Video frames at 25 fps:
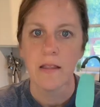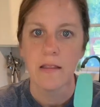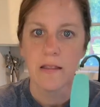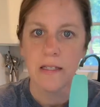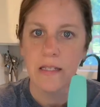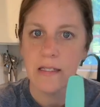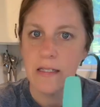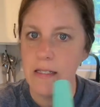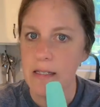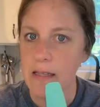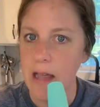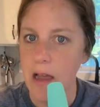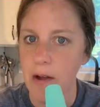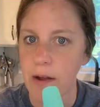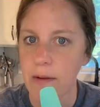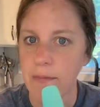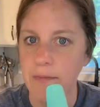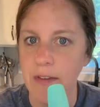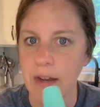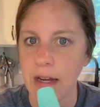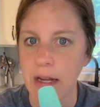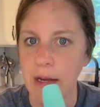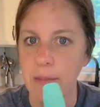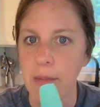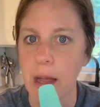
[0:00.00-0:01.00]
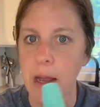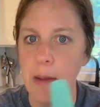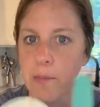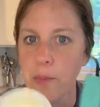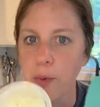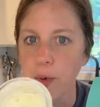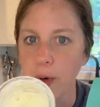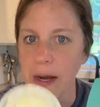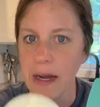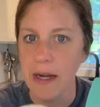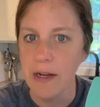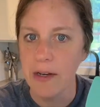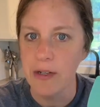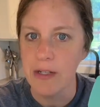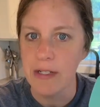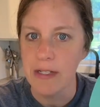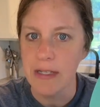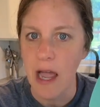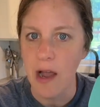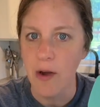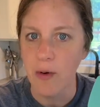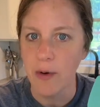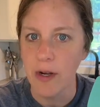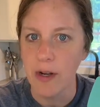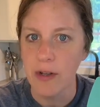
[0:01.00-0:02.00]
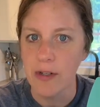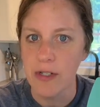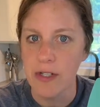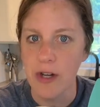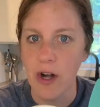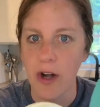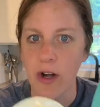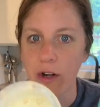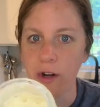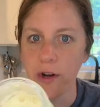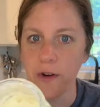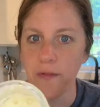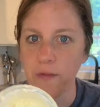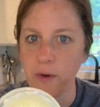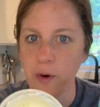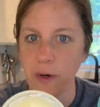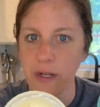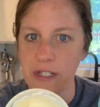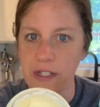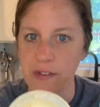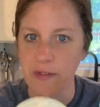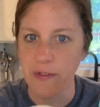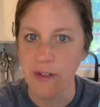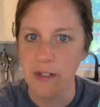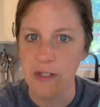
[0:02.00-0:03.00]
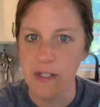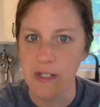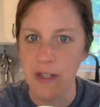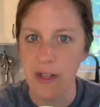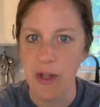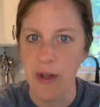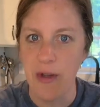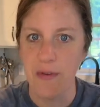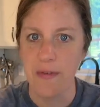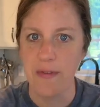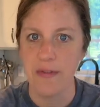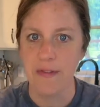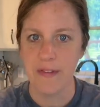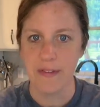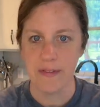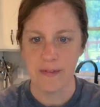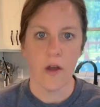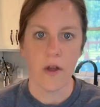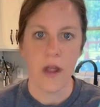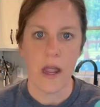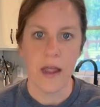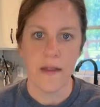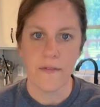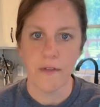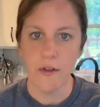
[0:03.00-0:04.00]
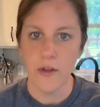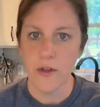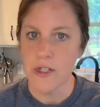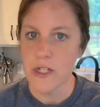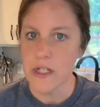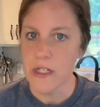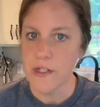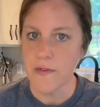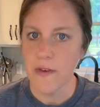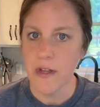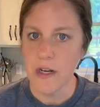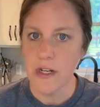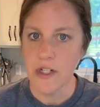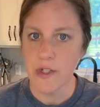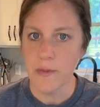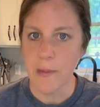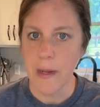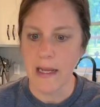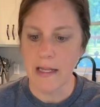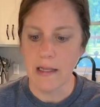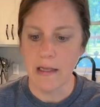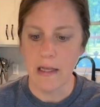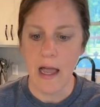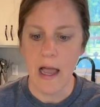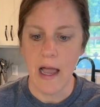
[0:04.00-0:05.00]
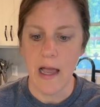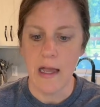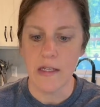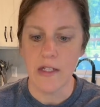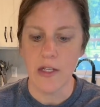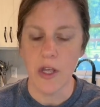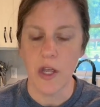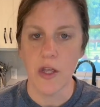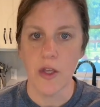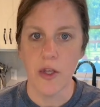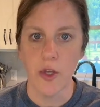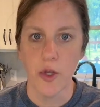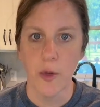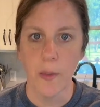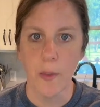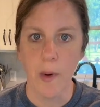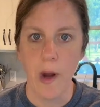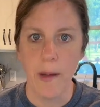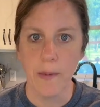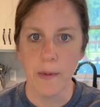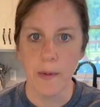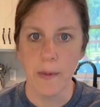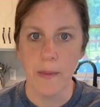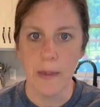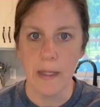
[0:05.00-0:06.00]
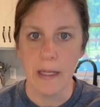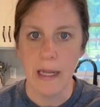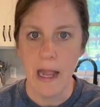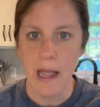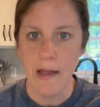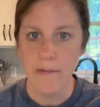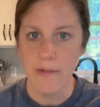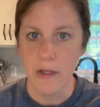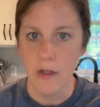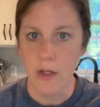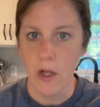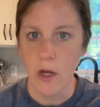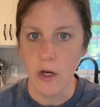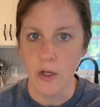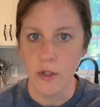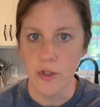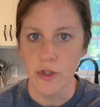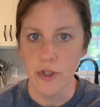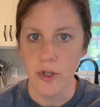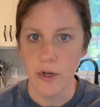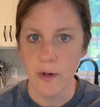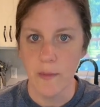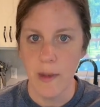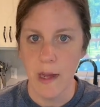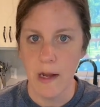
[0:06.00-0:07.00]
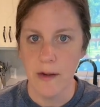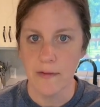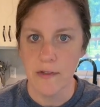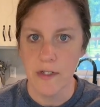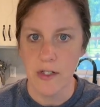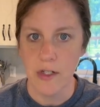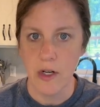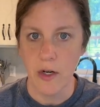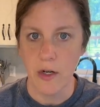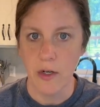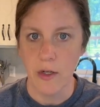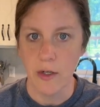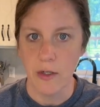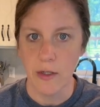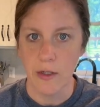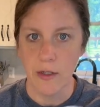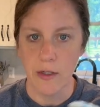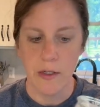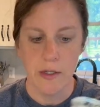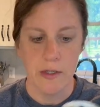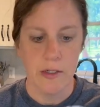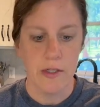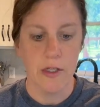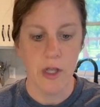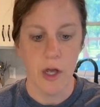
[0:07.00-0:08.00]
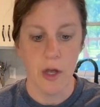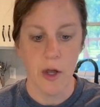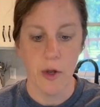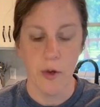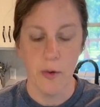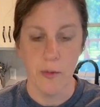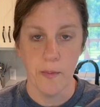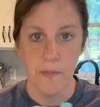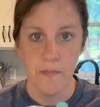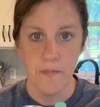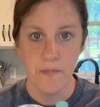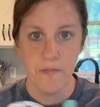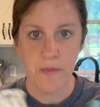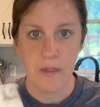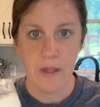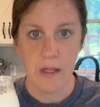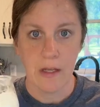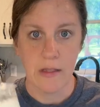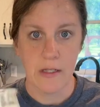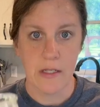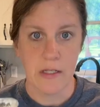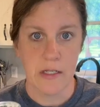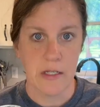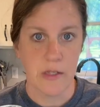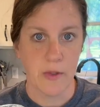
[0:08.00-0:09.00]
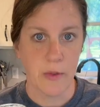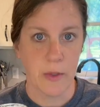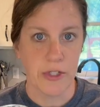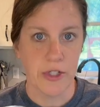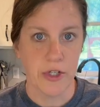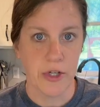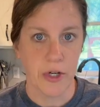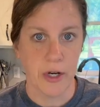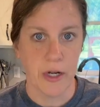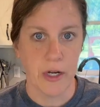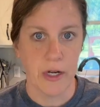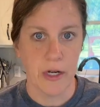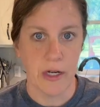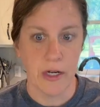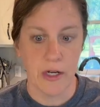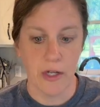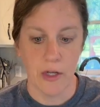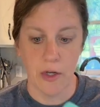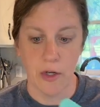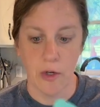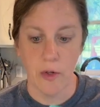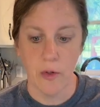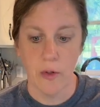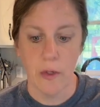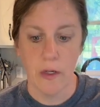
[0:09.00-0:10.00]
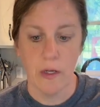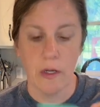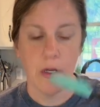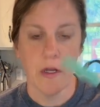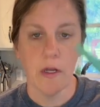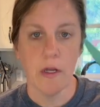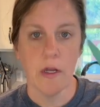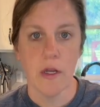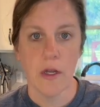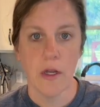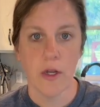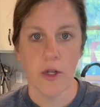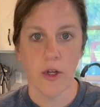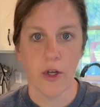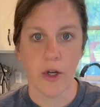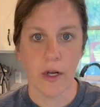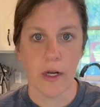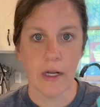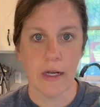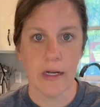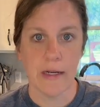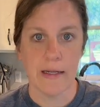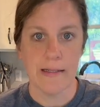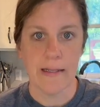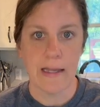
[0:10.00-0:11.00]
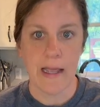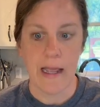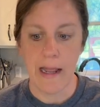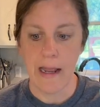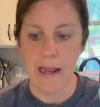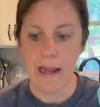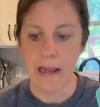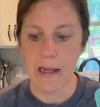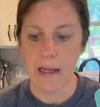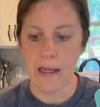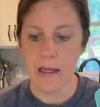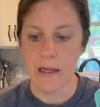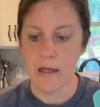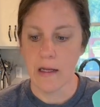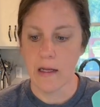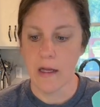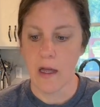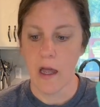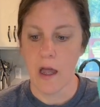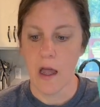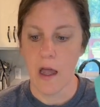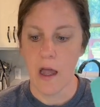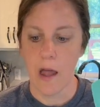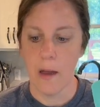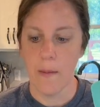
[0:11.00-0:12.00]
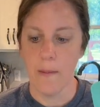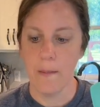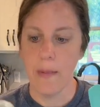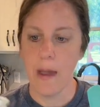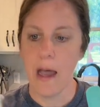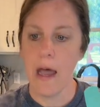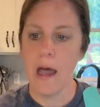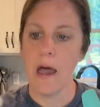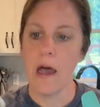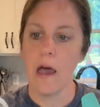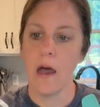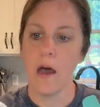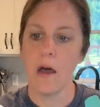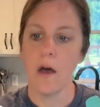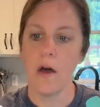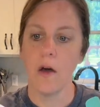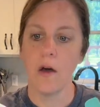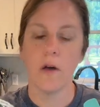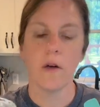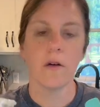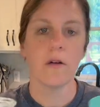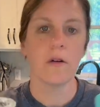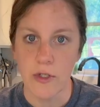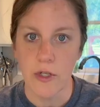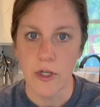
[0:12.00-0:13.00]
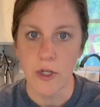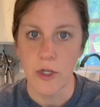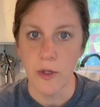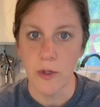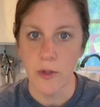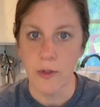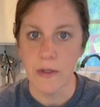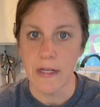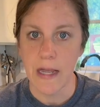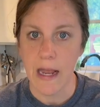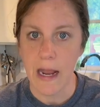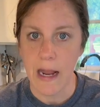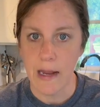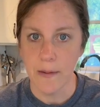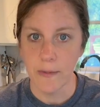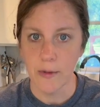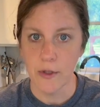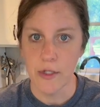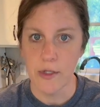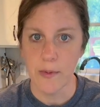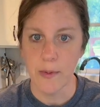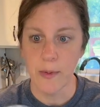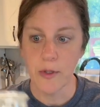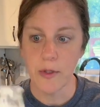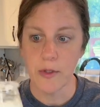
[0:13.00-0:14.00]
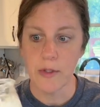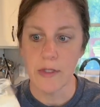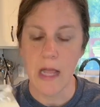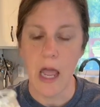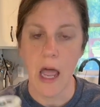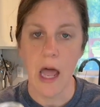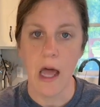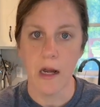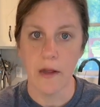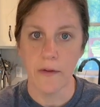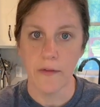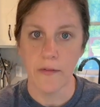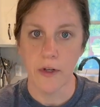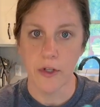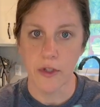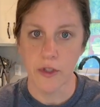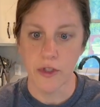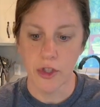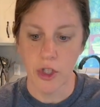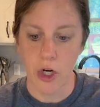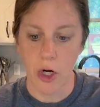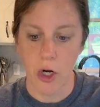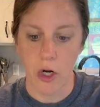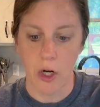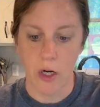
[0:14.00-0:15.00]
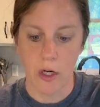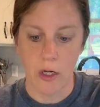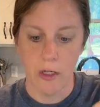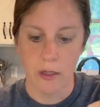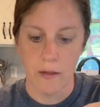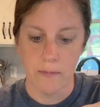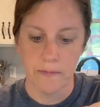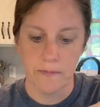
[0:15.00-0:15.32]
this is how I'm feeding my brand new sourdough starter for its first loaf. Okay, if you just finished my class, you probably have a larger amount of starter. So this is what you're gonna do. You're gonna take about 2 tablespoons out of your jar.